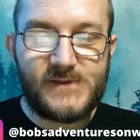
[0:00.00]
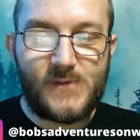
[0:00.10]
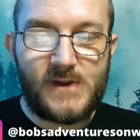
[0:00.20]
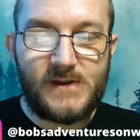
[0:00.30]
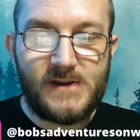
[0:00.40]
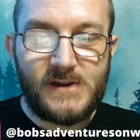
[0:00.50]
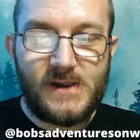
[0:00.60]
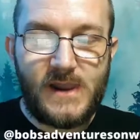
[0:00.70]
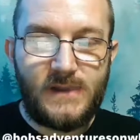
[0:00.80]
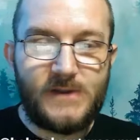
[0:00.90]
come on
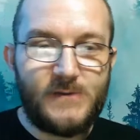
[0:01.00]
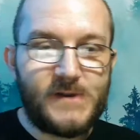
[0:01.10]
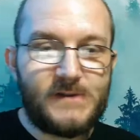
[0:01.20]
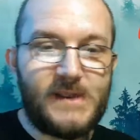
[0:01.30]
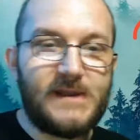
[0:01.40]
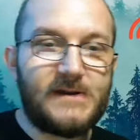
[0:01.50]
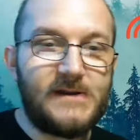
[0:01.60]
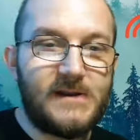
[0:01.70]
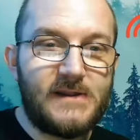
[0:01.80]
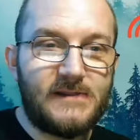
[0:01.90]
a little bit later,